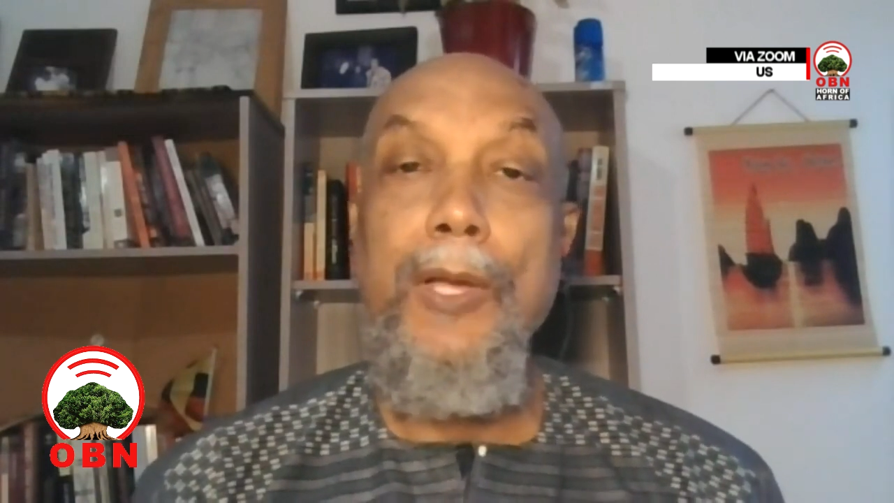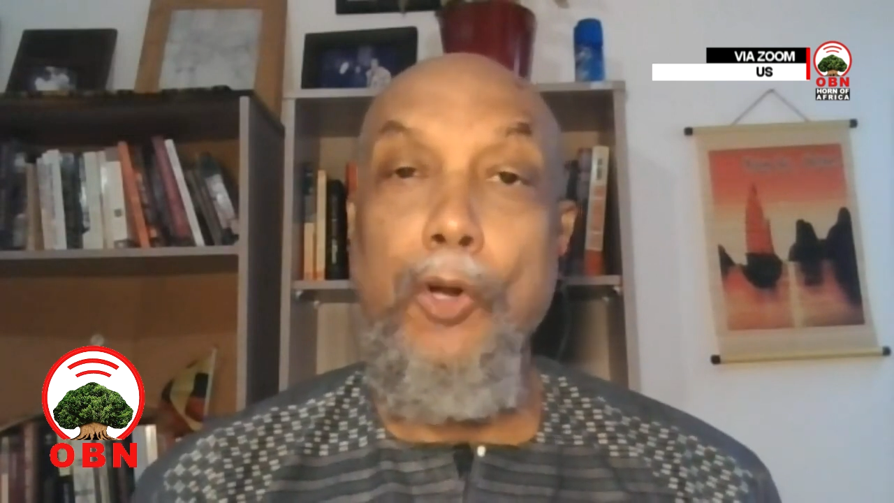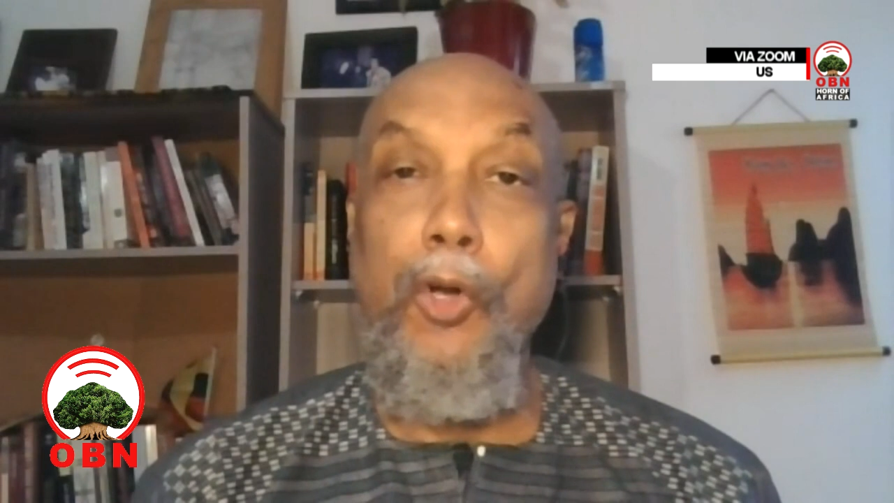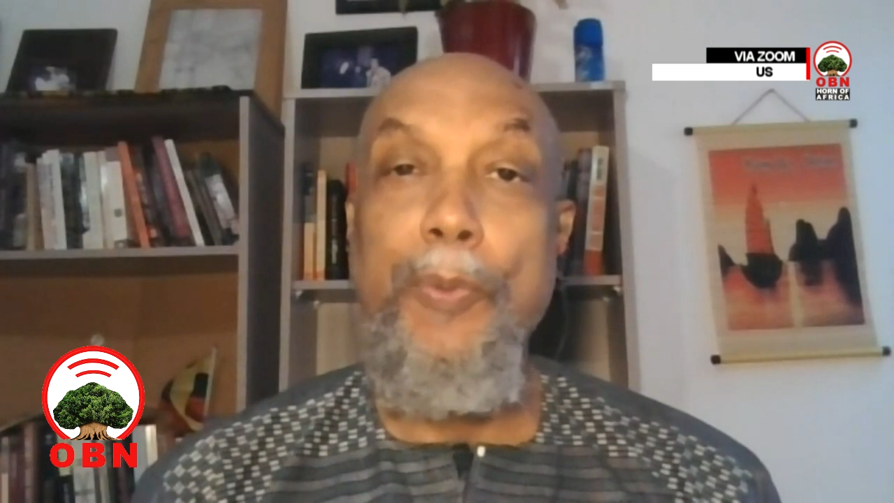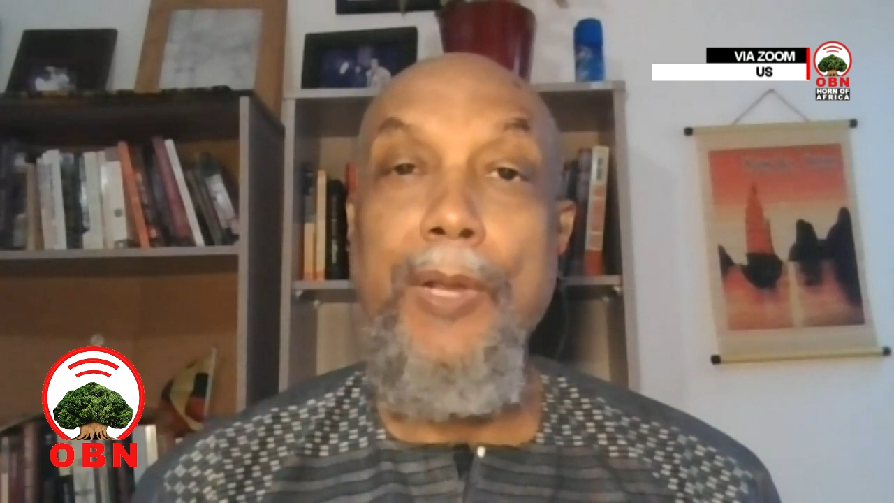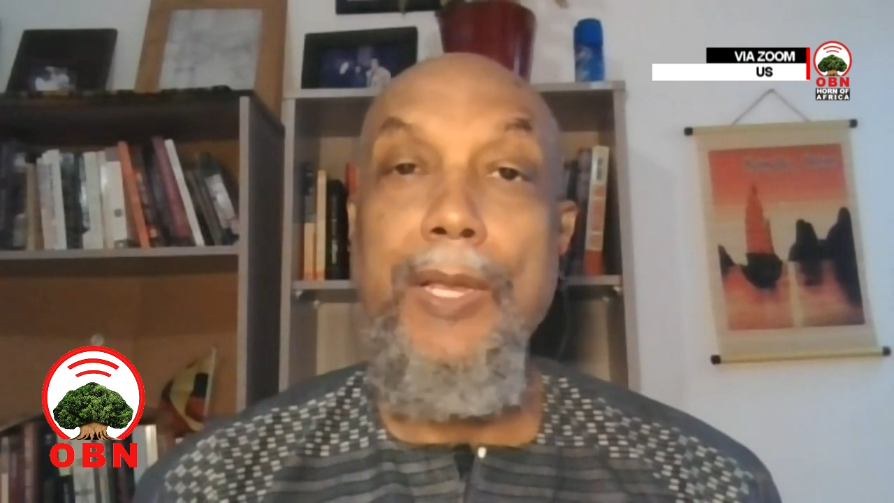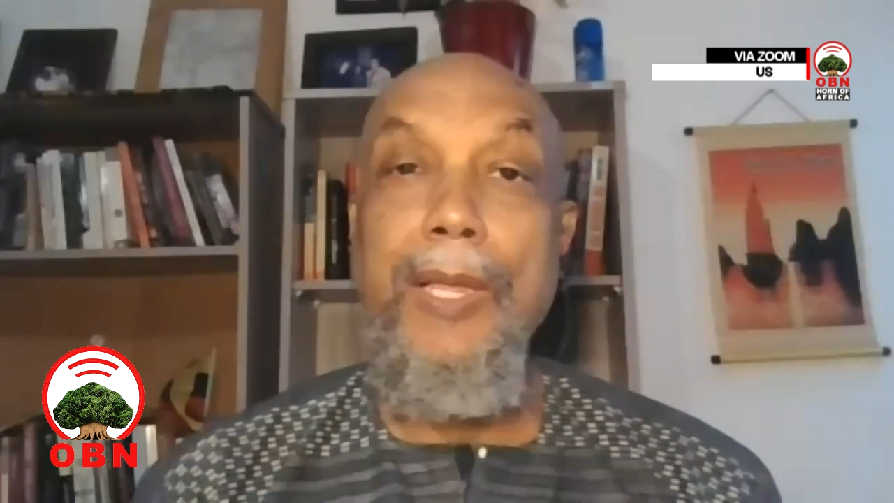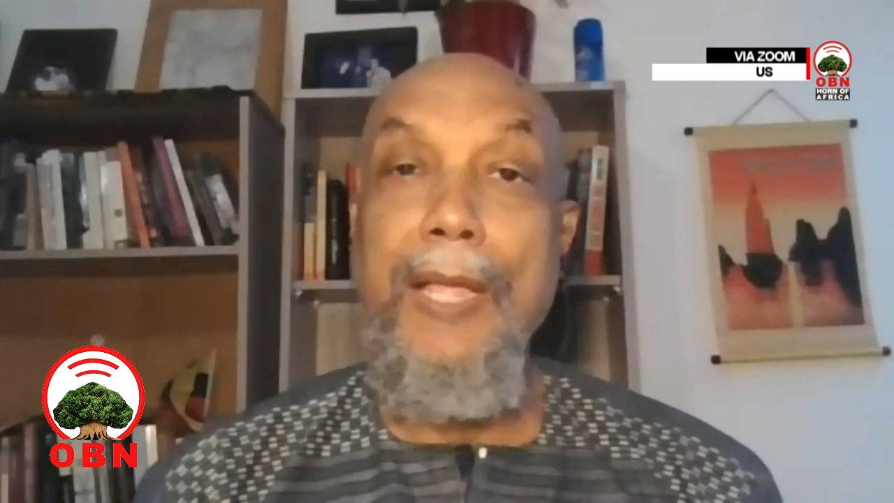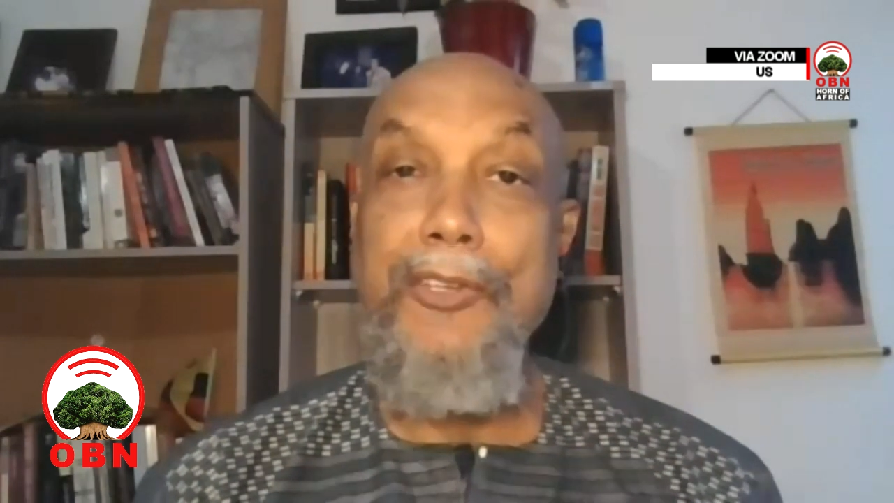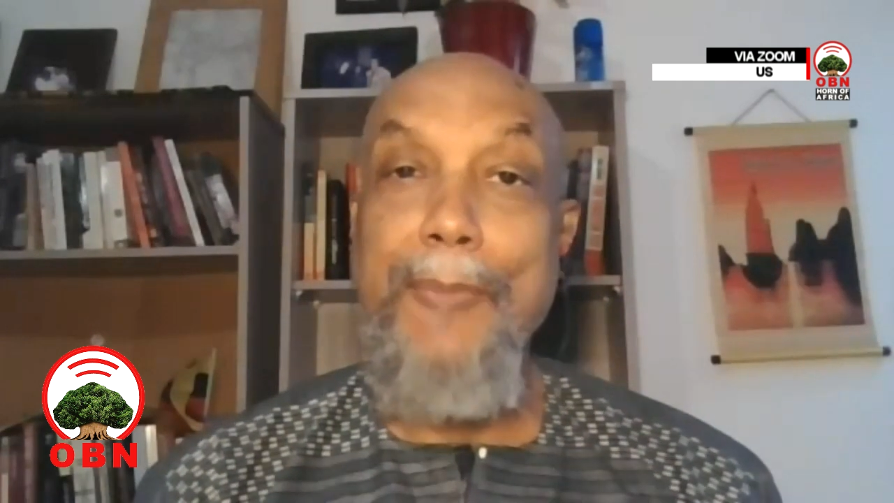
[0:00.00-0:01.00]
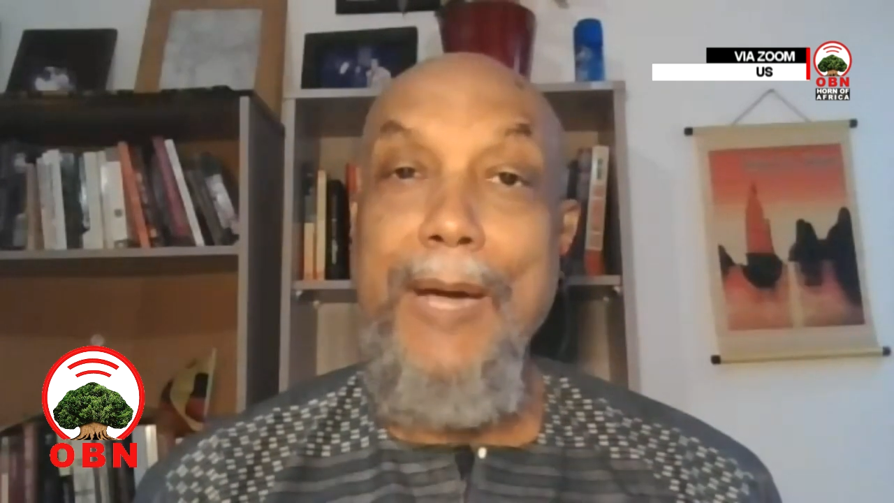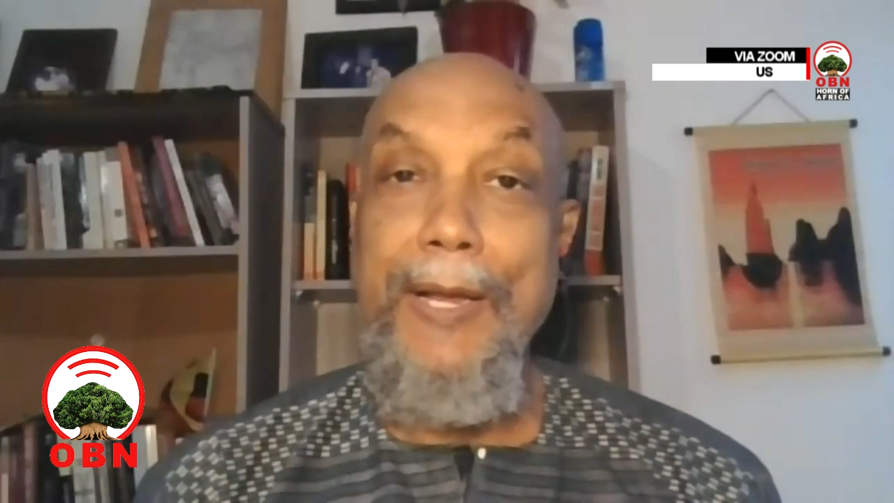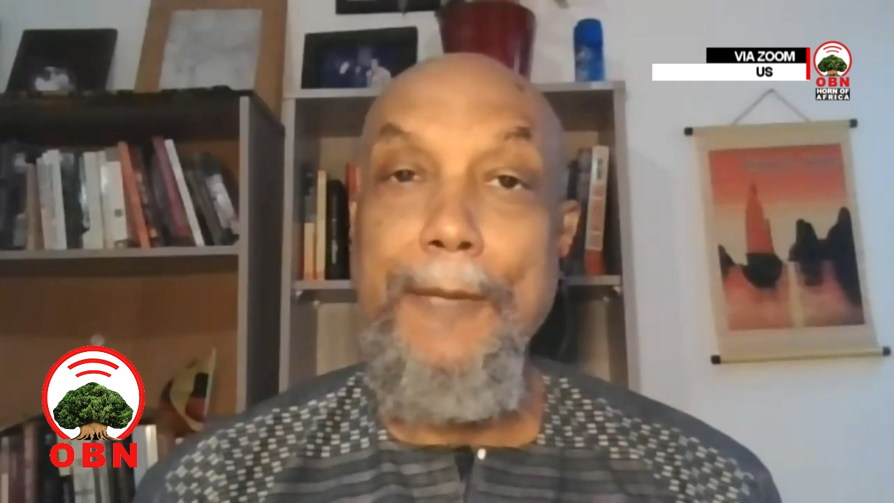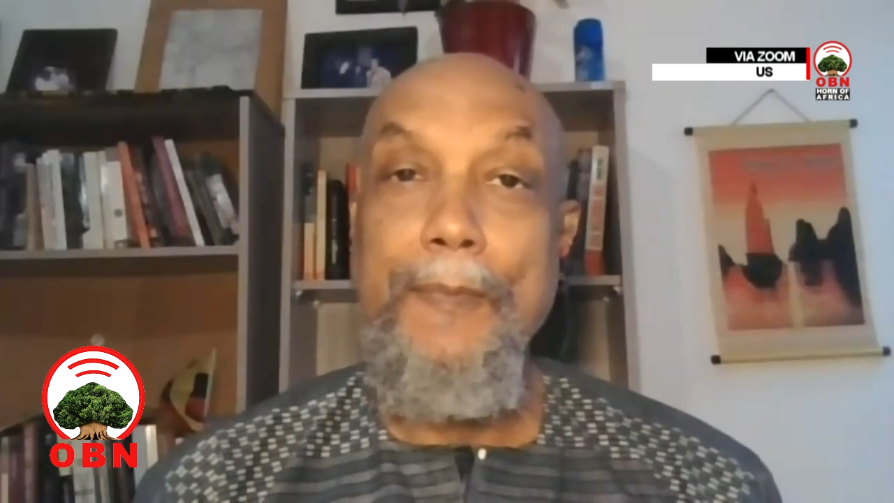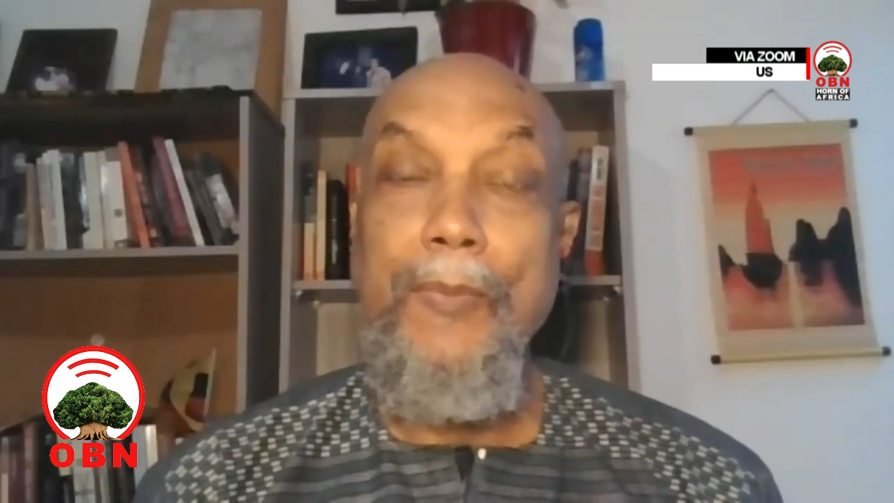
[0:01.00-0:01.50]
globally
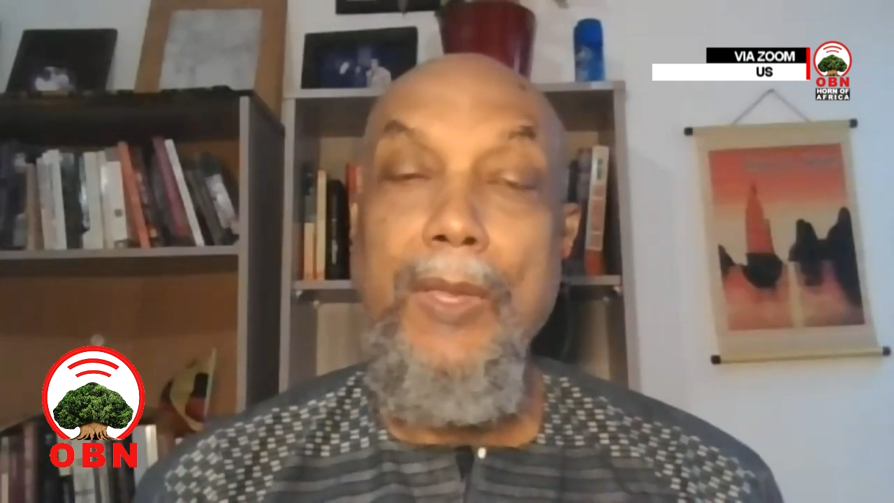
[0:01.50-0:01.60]
hegemonic